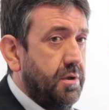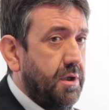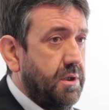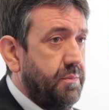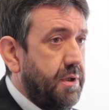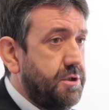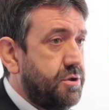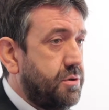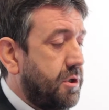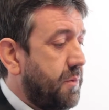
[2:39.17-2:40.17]
in a bit to
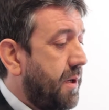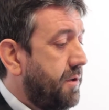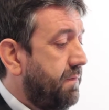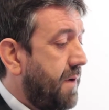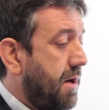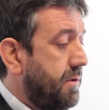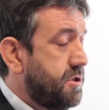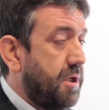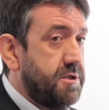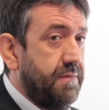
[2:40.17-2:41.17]
talk about the various types